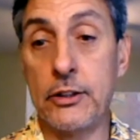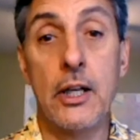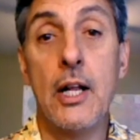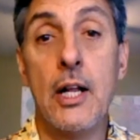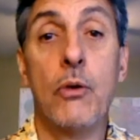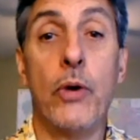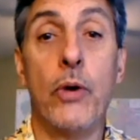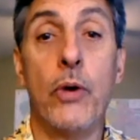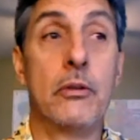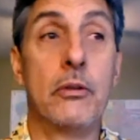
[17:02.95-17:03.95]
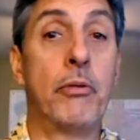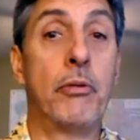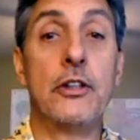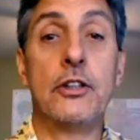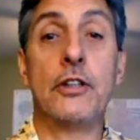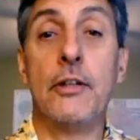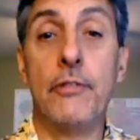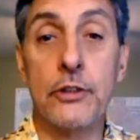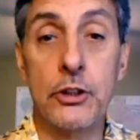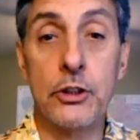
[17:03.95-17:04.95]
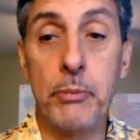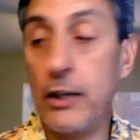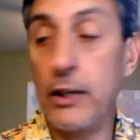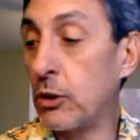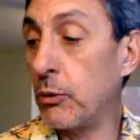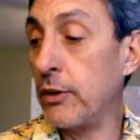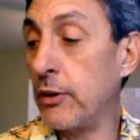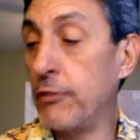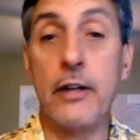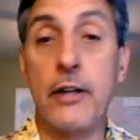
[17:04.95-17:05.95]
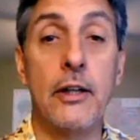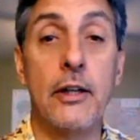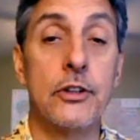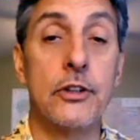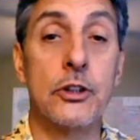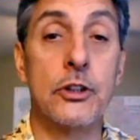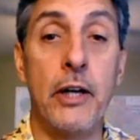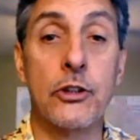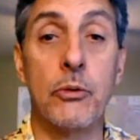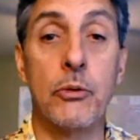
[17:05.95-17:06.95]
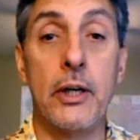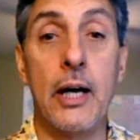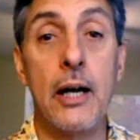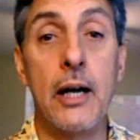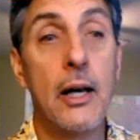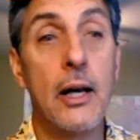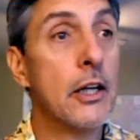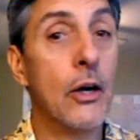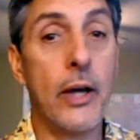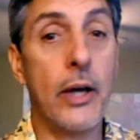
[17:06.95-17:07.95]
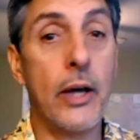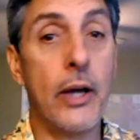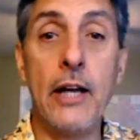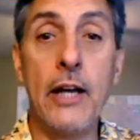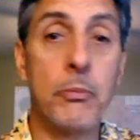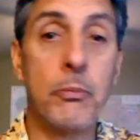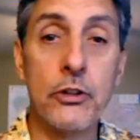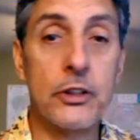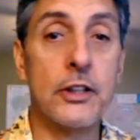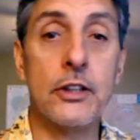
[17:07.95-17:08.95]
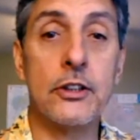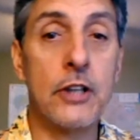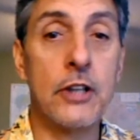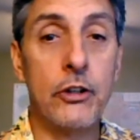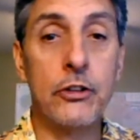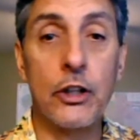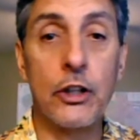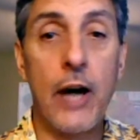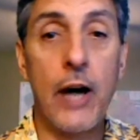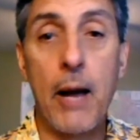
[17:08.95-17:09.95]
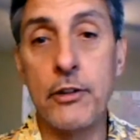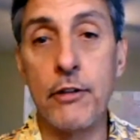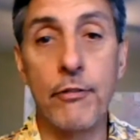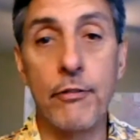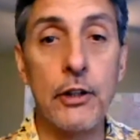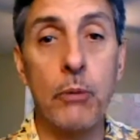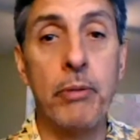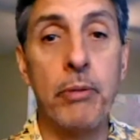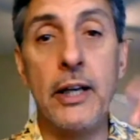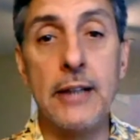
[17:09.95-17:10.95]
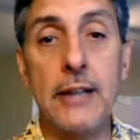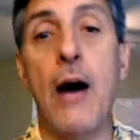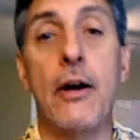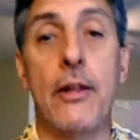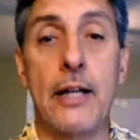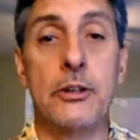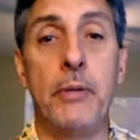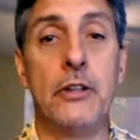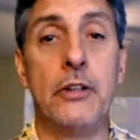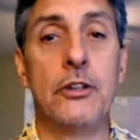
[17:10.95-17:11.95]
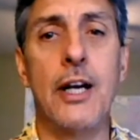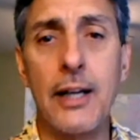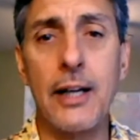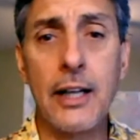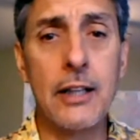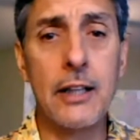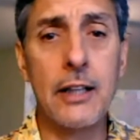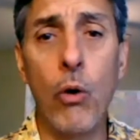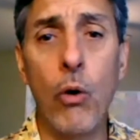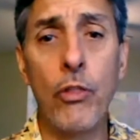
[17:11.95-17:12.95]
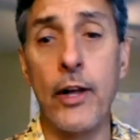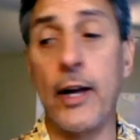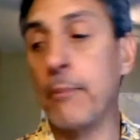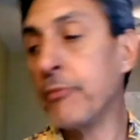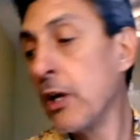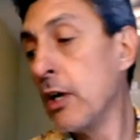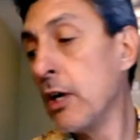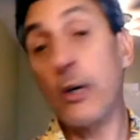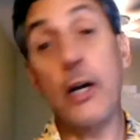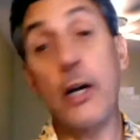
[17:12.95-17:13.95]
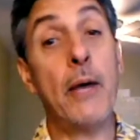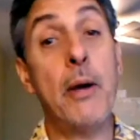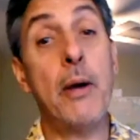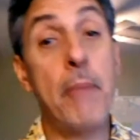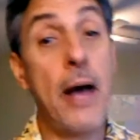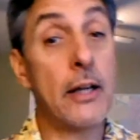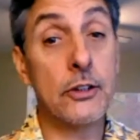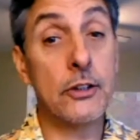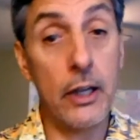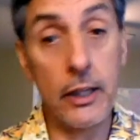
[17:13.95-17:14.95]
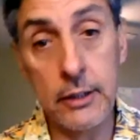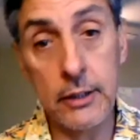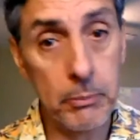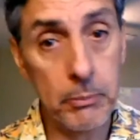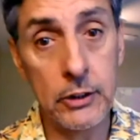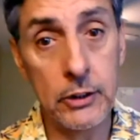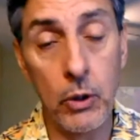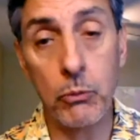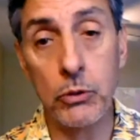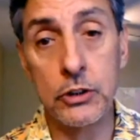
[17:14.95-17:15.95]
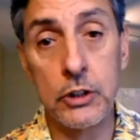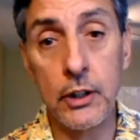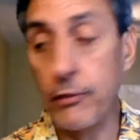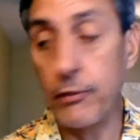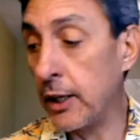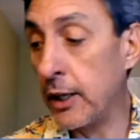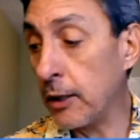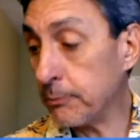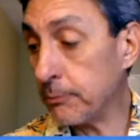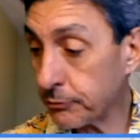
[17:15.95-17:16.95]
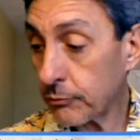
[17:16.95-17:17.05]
that's when the president delivers a speech or when the Fed delivers a speech or whatnot. Each person in this country is going to grab a different little piece out of that speech. You're not going to get the whole thing. So anyway, he went back and studied the speech and what was delivered there.